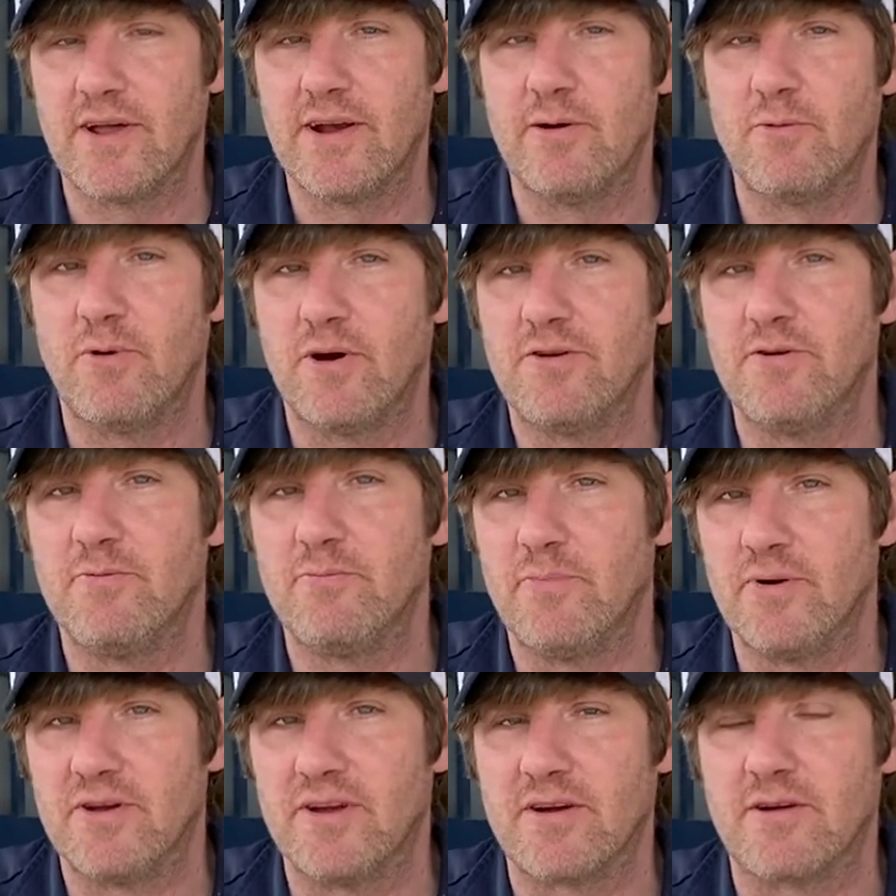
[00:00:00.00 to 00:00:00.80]
out what
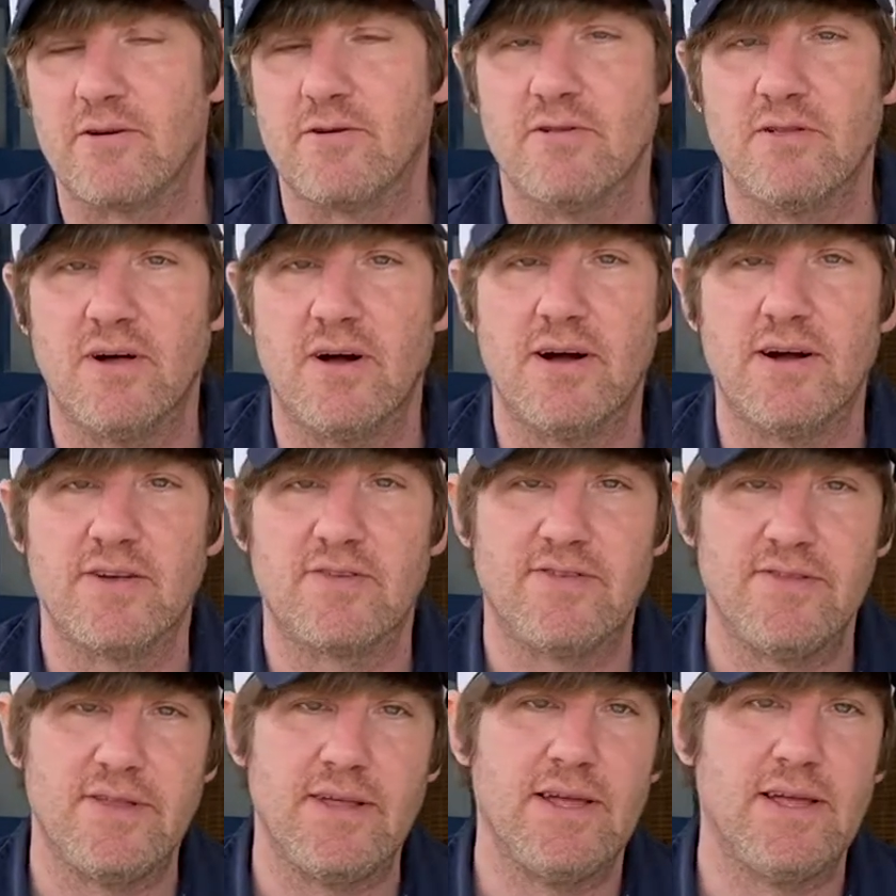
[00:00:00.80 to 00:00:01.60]
particular
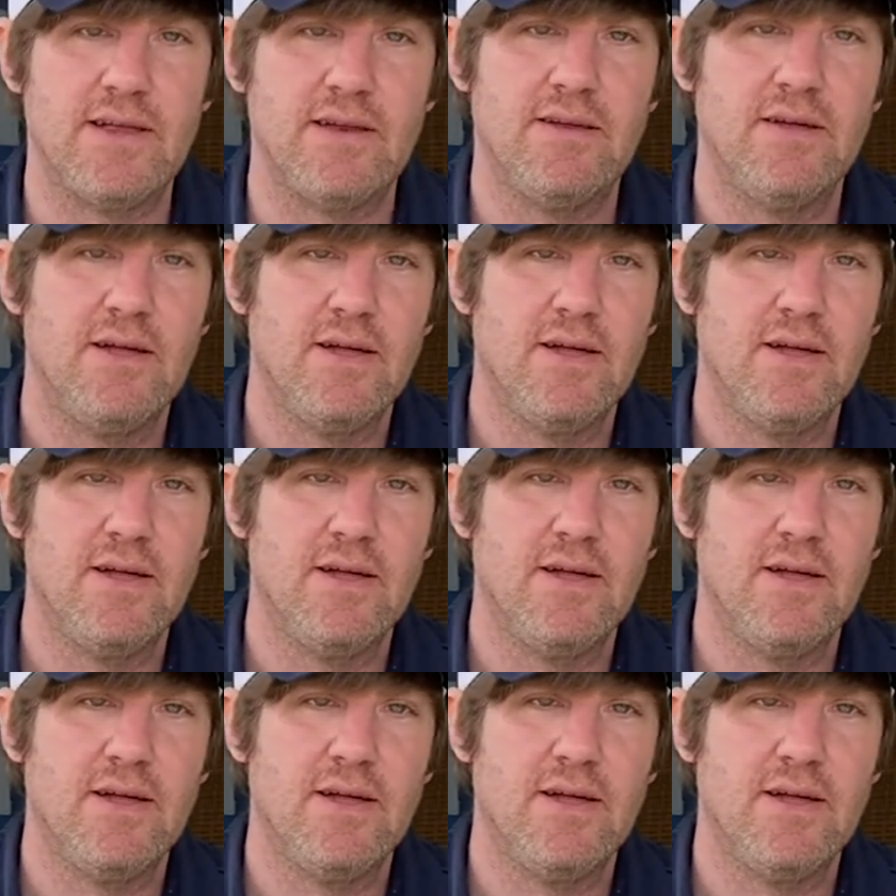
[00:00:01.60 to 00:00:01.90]
lugs need